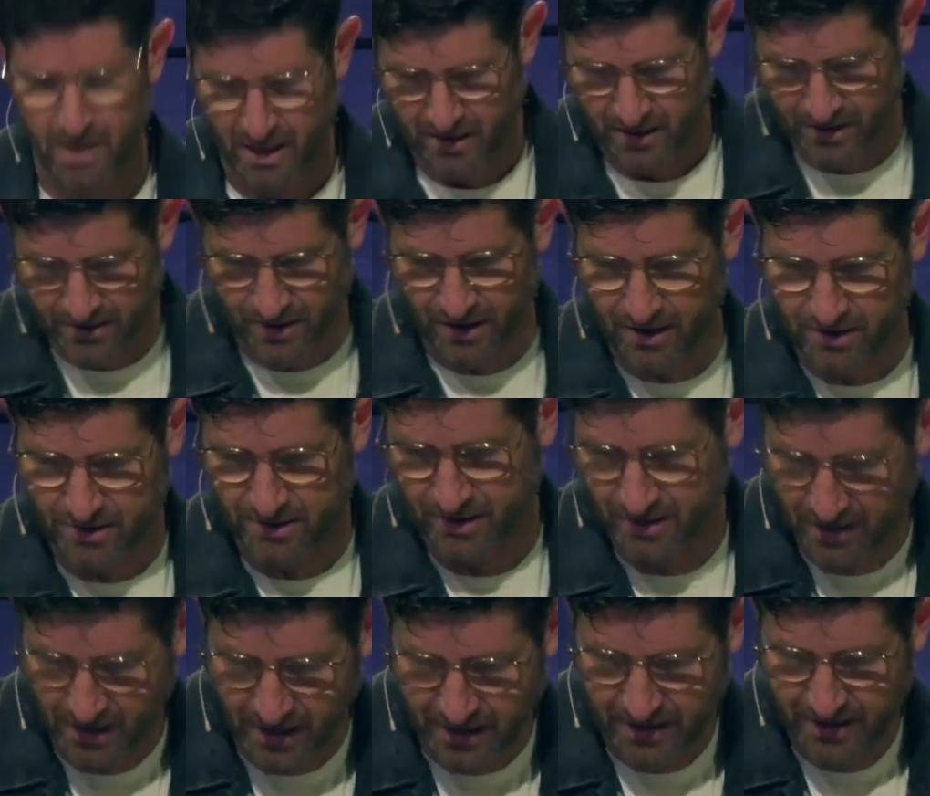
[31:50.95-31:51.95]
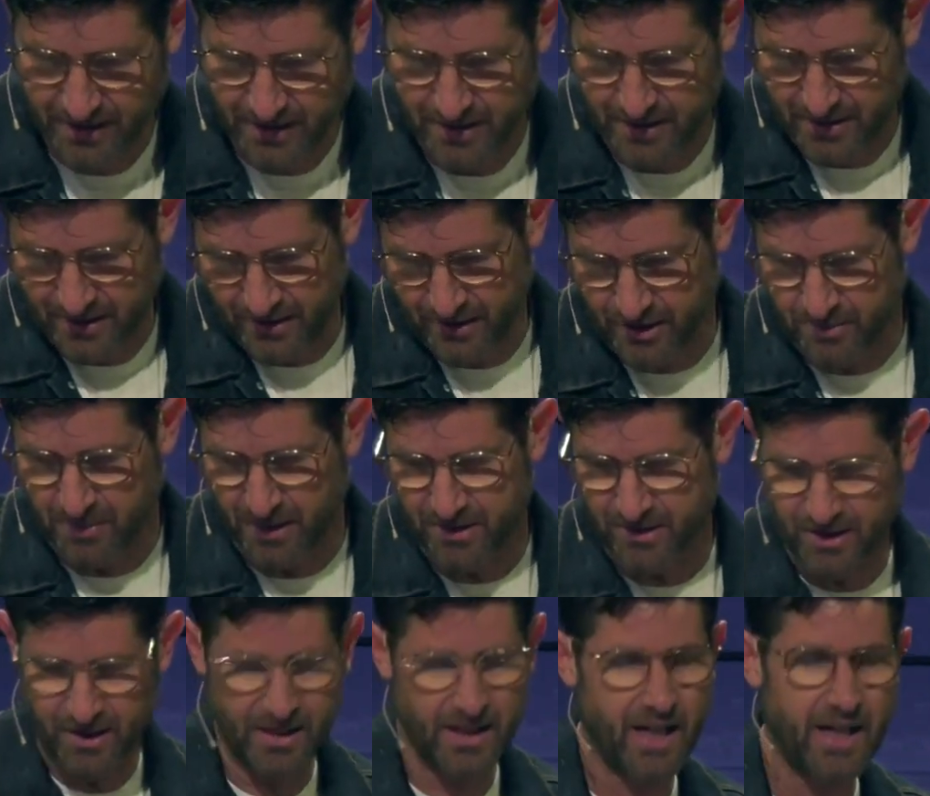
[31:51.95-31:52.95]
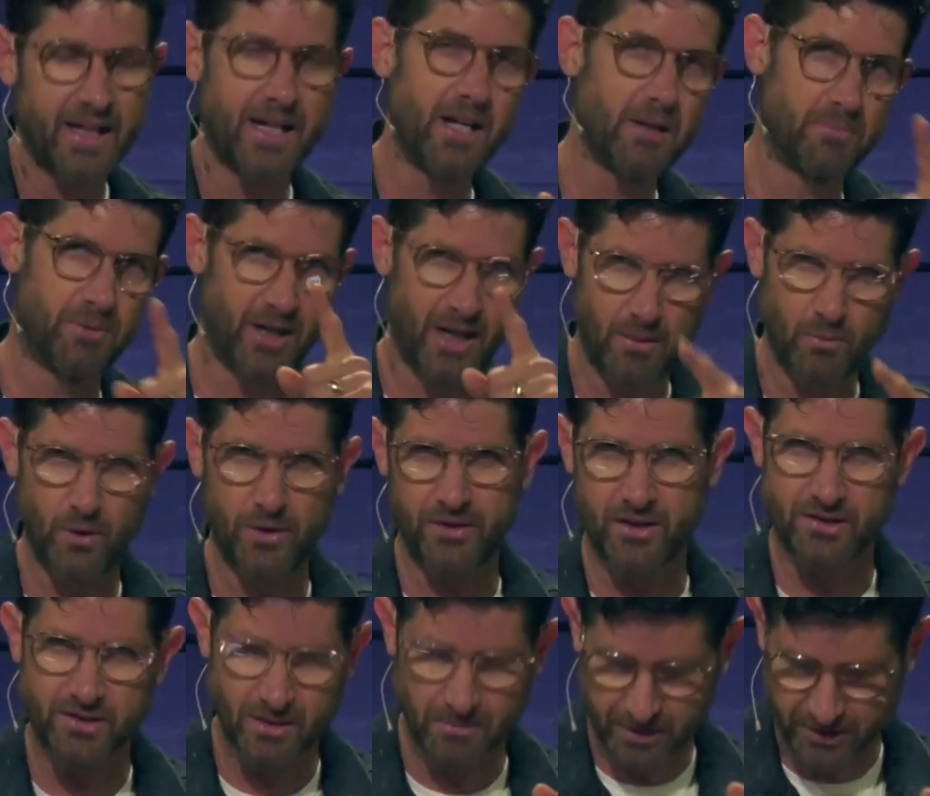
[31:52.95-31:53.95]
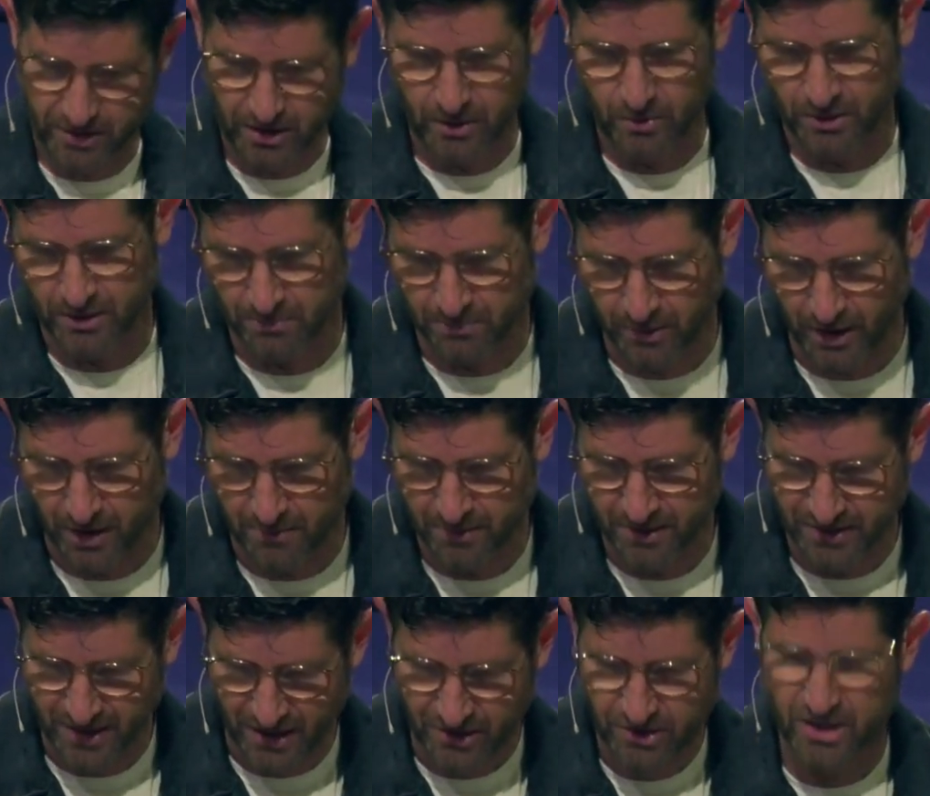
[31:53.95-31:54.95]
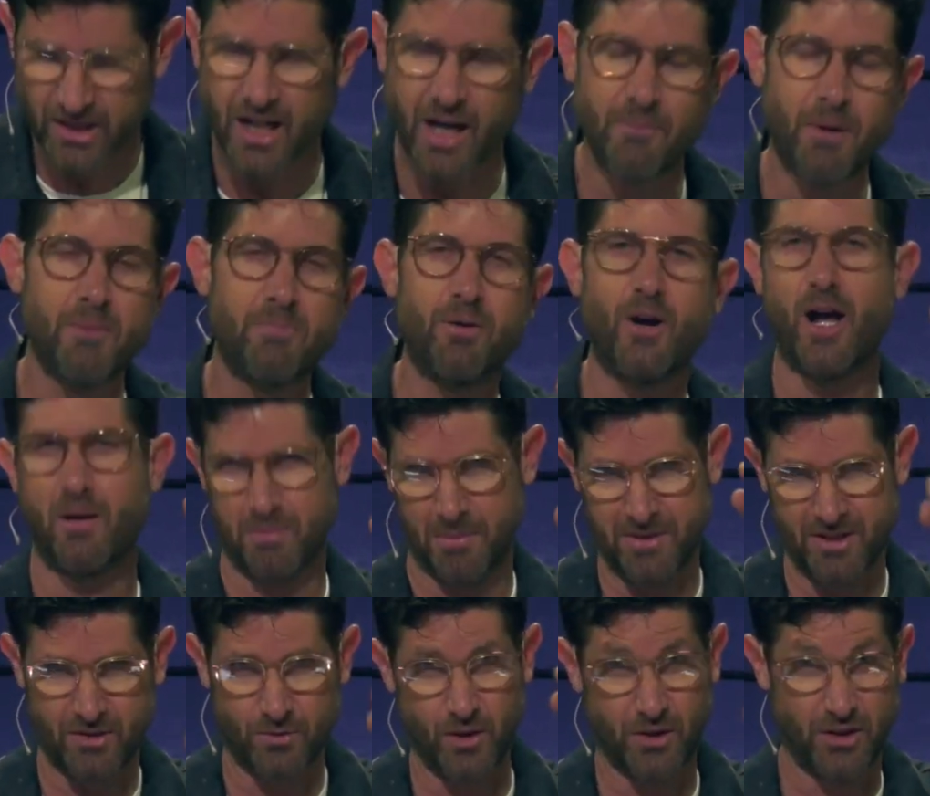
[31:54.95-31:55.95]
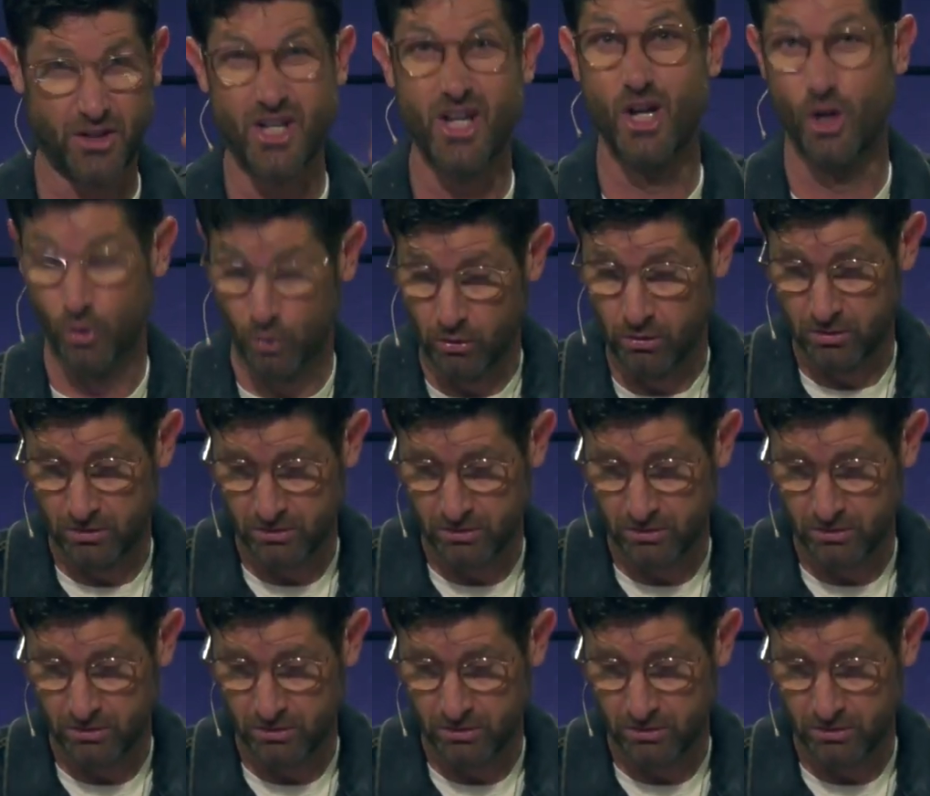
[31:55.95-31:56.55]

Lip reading: He talks to God. He's about to say, God, I got a problem with this. I'm going to tell you what the problem is. Actually, God, my problem is with you.